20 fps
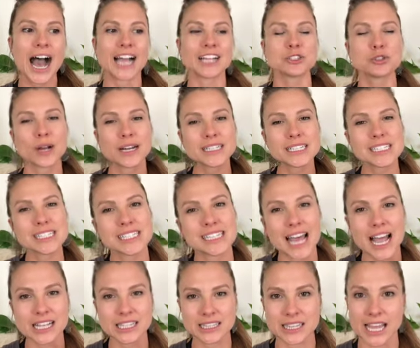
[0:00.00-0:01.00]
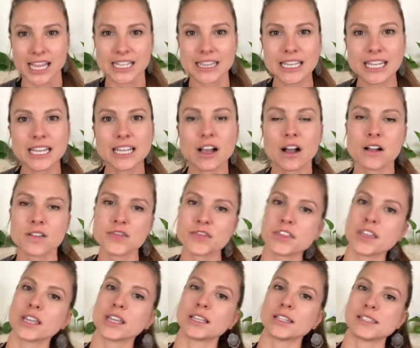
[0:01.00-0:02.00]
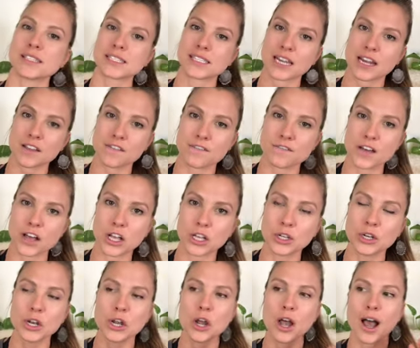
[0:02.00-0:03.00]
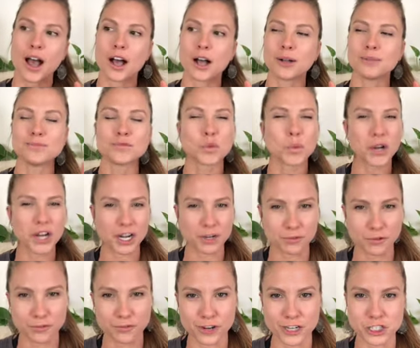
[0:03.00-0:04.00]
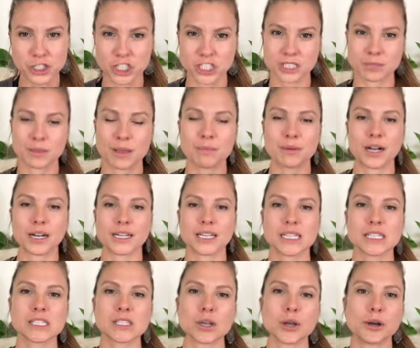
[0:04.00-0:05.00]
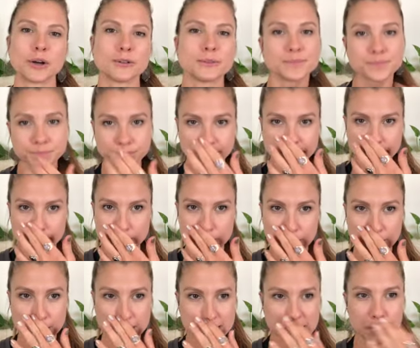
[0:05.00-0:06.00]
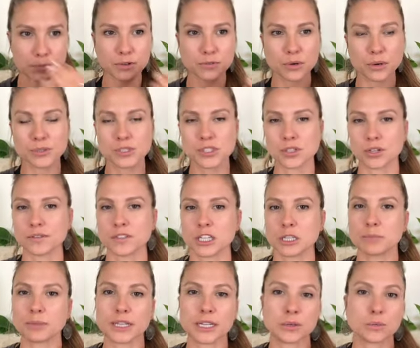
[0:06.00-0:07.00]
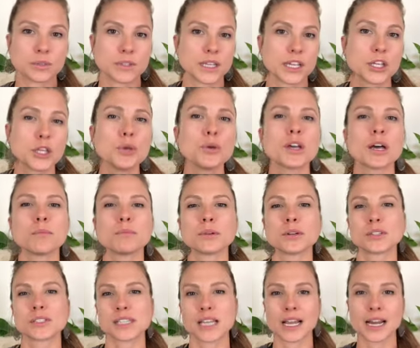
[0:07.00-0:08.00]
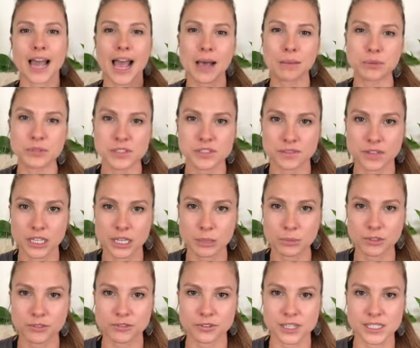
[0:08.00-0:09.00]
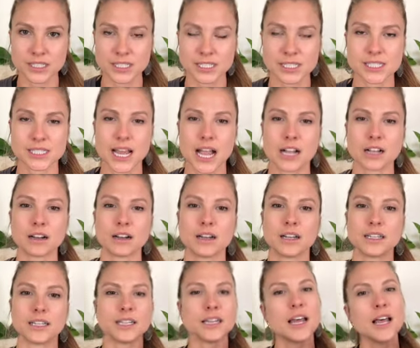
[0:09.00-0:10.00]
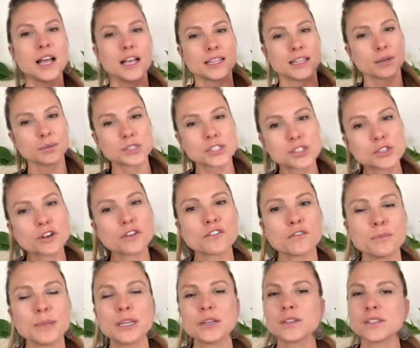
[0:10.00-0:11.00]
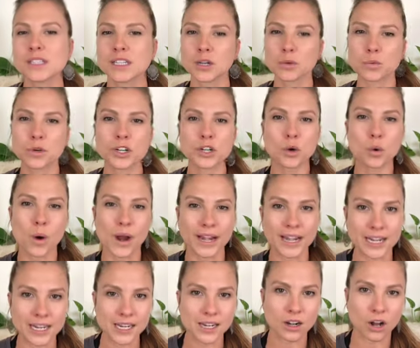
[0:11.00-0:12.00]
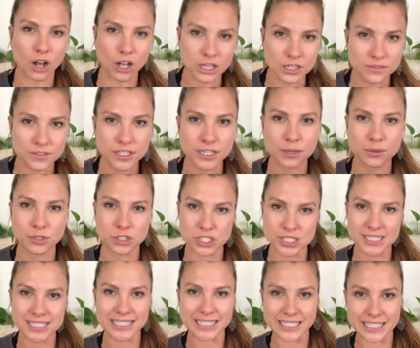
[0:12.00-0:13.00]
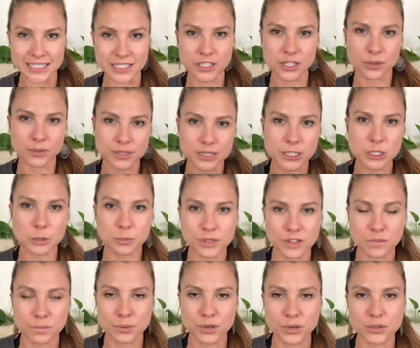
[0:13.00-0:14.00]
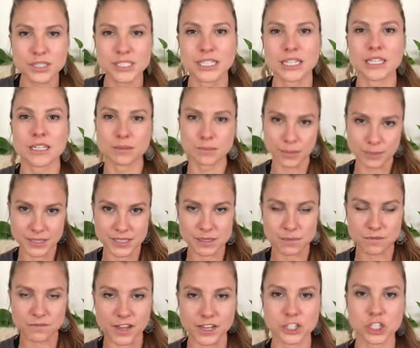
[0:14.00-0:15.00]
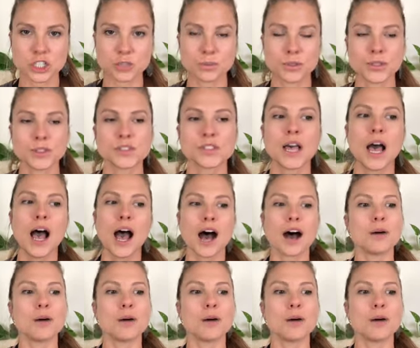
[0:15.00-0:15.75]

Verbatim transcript: I tried to snack lightly on things that I felt um, were kind of refreshing to my body. So some of what was served on the plane were like cucumbers. They had apples available for us to snack on, and they would serve meals. And I wouldn't quite eat all of it. I would just eat, you know, a little bit of protein and maybe some vegetables.